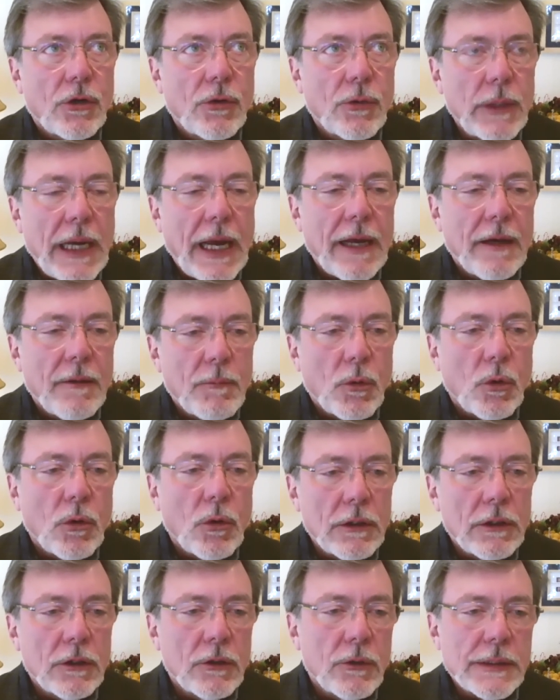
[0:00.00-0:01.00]
to
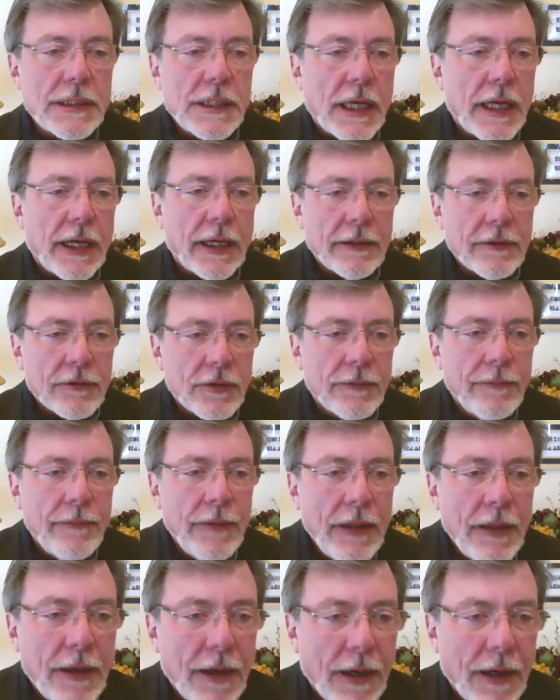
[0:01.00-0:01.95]
create more Lewis Kings?